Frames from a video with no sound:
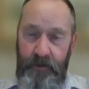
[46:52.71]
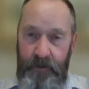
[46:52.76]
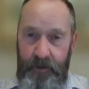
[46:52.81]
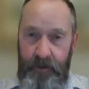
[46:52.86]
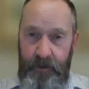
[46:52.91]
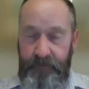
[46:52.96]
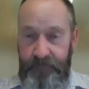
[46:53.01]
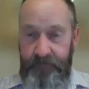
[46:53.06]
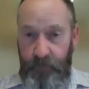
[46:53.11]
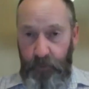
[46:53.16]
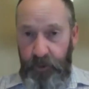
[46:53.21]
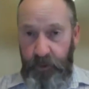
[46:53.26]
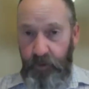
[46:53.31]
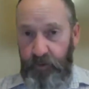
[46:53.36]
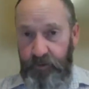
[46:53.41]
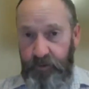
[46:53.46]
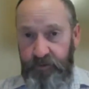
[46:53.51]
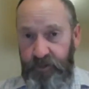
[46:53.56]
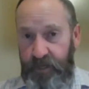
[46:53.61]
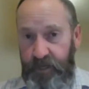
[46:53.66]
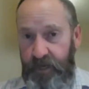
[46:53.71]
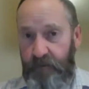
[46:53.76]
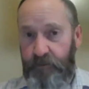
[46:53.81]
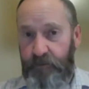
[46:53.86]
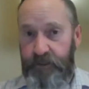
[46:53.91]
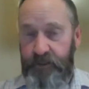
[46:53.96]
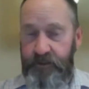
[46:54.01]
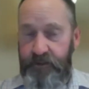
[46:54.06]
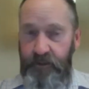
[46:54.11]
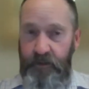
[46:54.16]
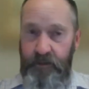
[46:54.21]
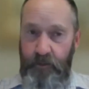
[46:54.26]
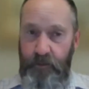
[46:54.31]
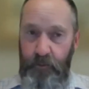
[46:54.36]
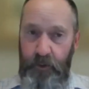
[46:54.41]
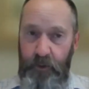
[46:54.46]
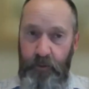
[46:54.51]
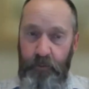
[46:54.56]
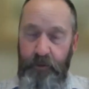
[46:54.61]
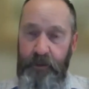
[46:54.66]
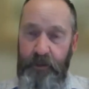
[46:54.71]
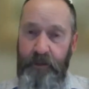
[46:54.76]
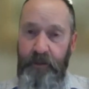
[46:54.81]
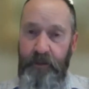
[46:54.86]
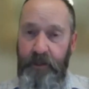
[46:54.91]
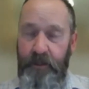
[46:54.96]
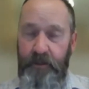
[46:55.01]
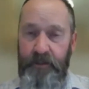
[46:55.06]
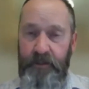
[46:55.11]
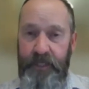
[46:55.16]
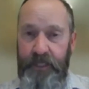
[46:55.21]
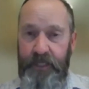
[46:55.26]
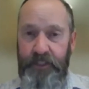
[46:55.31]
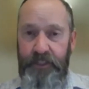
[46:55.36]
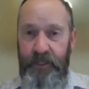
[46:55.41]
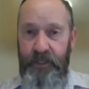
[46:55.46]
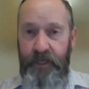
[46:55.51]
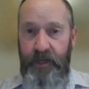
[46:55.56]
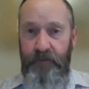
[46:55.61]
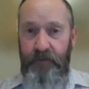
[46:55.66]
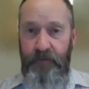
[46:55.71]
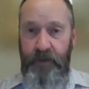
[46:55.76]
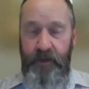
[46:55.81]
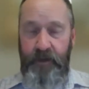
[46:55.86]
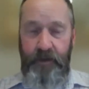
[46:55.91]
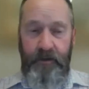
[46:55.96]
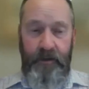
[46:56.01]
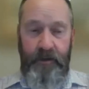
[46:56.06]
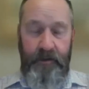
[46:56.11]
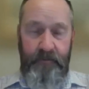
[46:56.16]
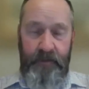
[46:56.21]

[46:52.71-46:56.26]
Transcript: And if there were 100 houses and they were within the inundation area,